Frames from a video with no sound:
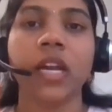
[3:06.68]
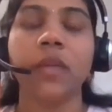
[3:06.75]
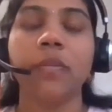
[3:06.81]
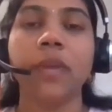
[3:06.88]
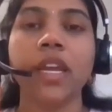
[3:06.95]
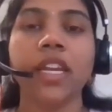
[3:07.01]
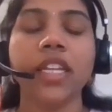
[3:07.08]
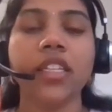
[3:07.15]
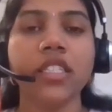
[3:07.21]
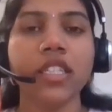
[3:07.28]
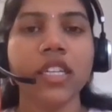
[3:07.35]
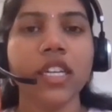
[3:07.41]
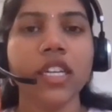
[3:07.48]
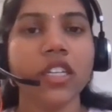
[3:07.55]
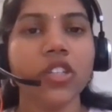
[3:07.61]
By
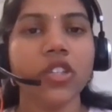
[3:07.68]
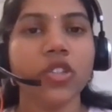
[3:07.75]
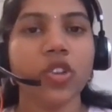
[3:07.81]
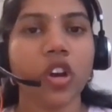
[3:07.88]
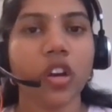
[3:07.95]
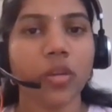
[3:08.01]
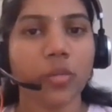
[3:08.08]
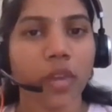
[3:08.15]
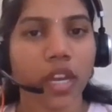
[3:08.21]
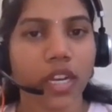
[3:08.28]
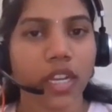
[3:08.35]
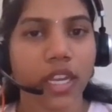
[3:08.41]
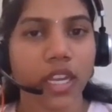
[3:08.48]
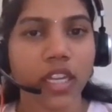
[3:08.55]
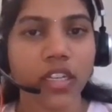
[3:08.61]
listing it in stock
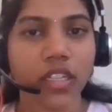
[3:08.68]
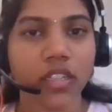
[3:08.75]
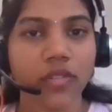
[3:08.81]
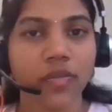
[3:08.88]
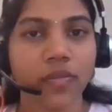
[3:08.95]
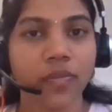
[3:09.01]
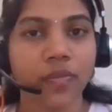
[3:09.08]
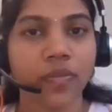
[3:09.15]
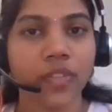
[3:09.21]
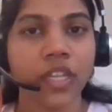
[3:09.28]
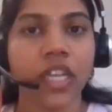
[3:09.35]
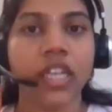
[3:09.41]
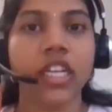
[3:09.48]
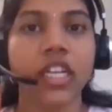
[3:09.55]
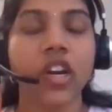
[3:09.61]
market,
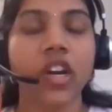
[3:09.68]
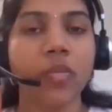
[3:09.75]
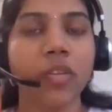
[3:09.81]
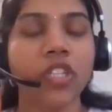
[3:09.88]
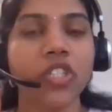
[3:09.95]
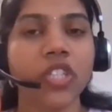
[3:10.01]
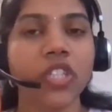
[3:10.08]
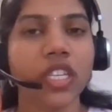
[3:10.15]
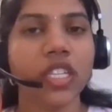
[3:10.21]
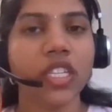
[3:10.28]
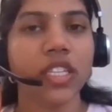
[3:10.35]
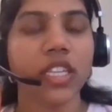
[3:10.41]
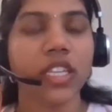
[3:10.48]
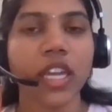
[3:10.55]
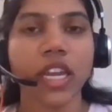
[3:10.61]
government
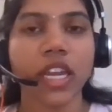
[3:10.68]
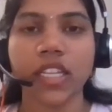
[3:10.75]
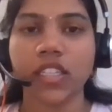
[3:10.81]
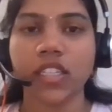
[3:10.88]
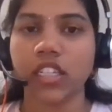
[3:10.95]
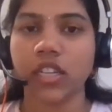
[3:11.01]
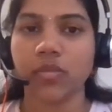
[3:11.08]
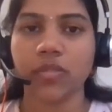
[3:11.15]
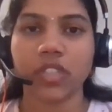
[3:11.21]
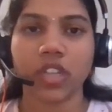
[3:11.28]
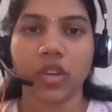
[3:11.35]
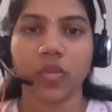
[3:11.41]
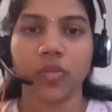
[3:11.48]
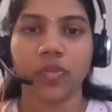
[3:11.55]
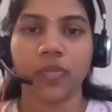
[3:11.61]
changing the LIC terms
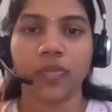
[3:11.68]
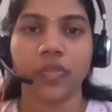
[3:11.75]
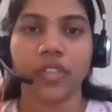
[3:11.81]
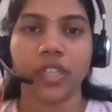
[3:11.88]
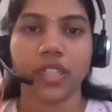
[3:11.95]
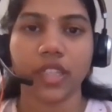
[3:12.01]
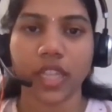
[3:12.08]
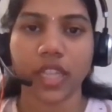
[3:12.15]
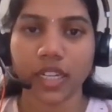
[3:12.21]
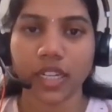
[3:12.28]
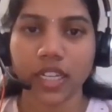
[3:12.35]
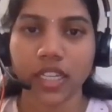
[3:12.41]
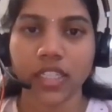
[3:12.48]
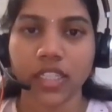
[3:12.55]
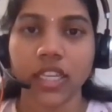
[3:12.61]
now. That
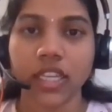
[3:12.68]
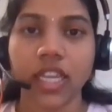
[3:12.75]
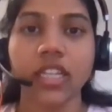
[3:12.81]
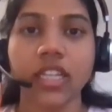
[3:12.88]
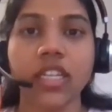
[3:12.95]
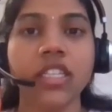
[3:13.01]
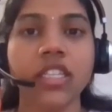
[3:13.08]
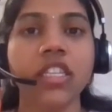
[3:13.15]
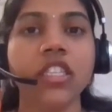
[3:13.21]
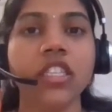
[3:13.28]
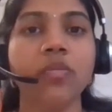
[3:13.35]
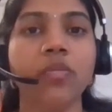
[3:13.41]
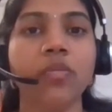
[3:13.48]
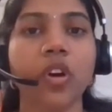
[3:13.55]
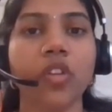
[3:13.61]
is, increasing
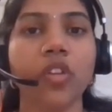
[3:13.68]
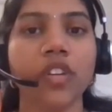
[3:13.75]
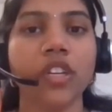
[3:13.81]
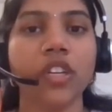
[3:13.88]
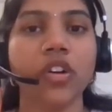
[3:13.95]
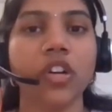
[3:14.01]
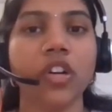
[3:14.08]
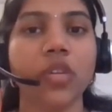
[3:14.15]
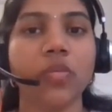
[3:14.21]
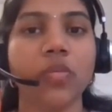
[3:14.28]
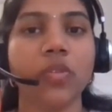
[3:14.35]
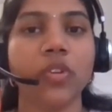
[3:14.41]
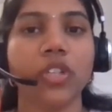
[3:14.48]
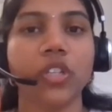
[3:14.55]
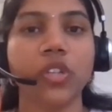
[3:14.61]
the profit
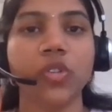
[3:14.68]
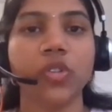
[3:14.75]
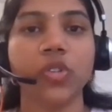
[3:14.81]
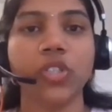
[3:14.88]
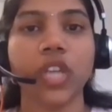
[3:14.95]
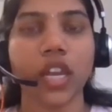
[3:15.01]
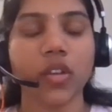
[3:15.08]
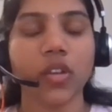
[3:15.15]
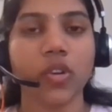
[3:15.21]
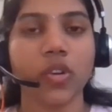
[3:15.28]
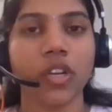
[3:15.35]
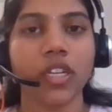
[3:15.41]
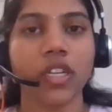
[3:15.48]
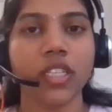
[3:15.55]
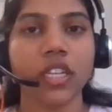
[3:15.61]
contribution to
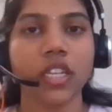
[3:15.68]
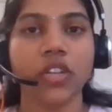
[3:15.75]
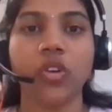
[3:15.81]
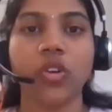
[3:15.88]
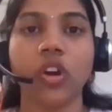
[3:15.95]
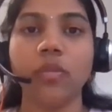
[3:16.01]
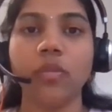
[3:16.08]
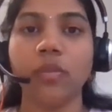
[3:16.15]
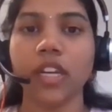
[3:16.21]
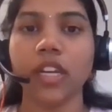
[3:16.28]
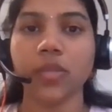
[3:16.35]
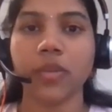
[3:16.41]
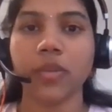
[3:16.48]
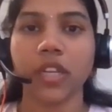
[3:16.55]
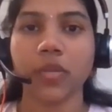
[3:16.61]
shareholders in
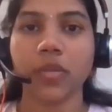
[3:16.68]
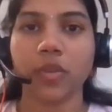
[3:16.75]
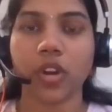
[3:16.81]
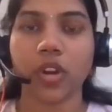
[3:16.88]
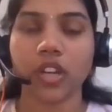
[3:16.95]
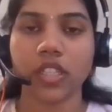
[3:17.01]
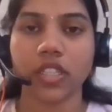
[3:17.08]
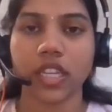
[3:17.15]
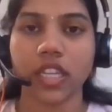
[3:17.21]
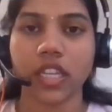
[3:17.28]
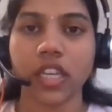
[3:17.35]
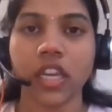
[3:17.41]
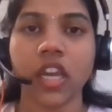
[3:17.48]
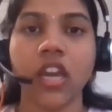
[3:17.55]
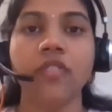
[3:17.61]
non-participating
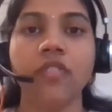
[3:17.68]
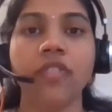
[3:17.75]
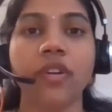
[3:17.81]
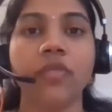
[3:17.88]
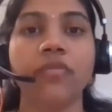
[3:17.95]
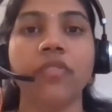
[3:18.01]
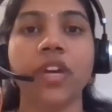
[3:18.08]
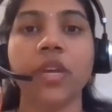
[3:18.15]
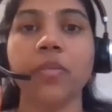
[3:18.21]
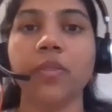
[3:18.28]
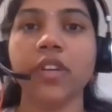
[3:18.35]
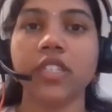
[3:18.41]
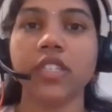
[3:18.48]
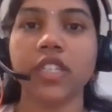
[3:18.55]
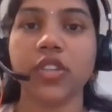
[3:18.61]
policy from
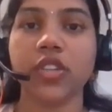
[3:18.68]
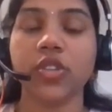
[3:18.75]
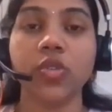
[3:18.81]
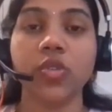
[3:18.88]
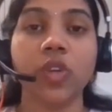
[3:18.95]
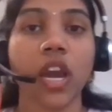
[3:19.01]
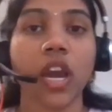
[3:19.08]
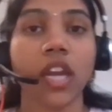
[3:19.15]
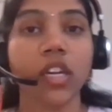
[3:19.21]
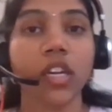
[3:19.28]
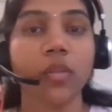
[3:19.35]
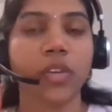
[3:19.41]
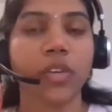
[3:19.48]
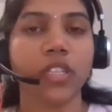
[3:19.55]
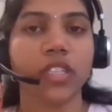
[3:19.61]
5% to
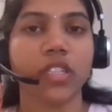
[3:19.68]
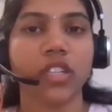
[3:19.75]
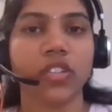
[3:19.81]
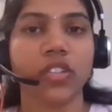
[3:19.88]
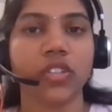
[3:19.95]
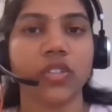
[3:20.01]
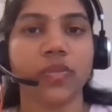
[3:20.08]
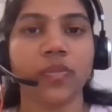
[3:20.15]
100%.